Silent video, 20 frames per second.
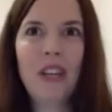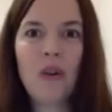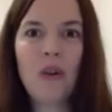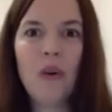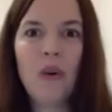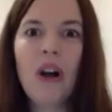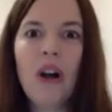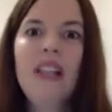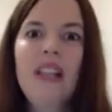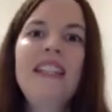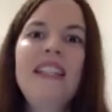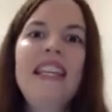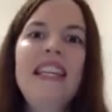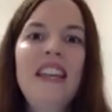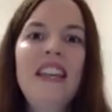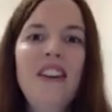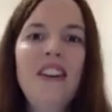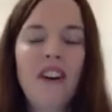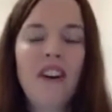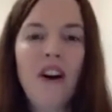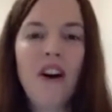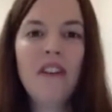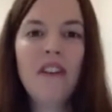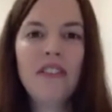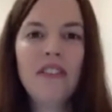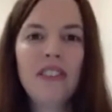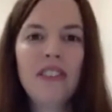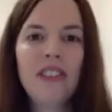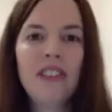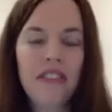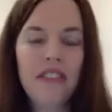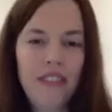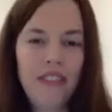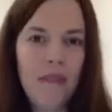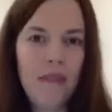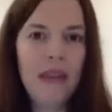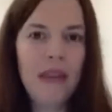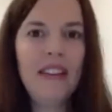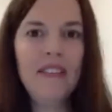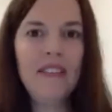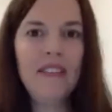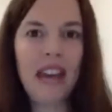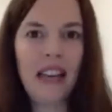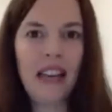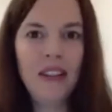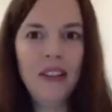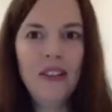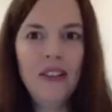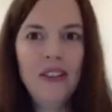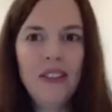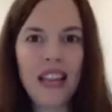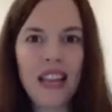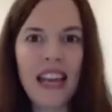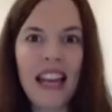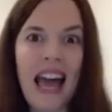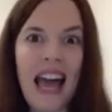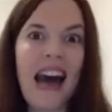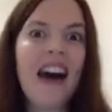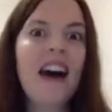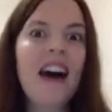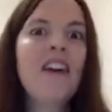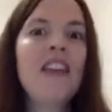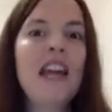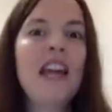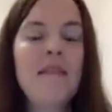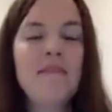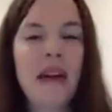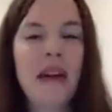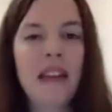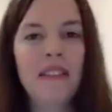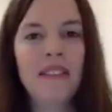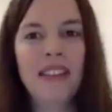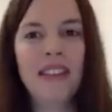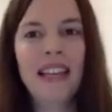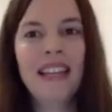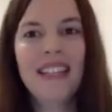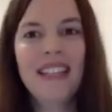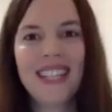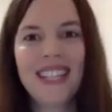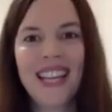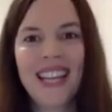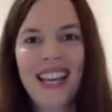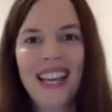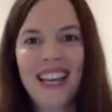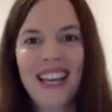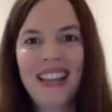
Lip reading: quality of the feminine values and how they manifest.